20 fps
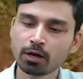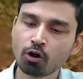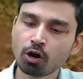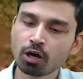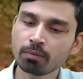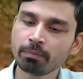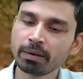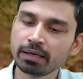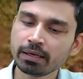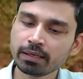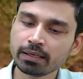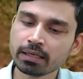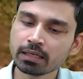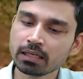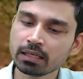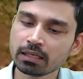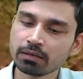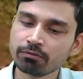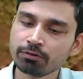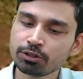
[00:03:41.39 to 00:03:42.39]
or
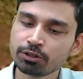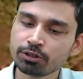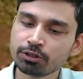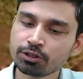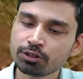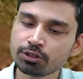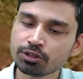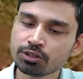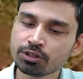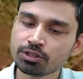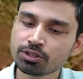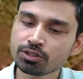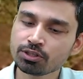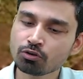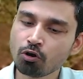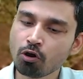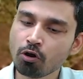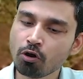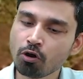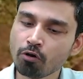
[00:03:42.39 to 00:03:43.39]
material which is of
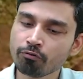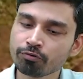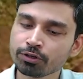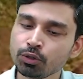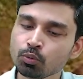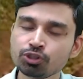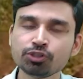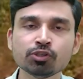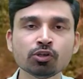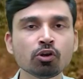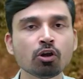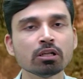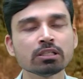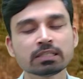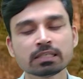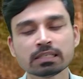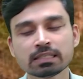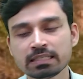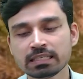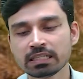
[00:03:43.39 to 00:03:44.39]
huge
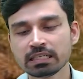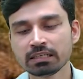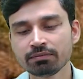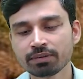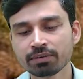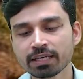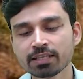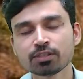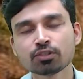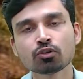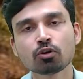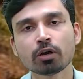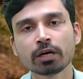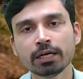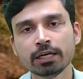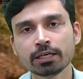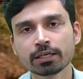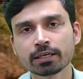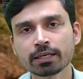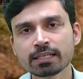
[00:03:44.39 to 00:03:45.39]
geological significance
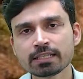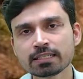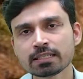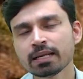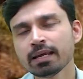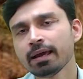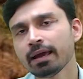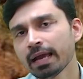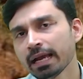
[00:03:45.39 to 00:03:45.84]
or interest,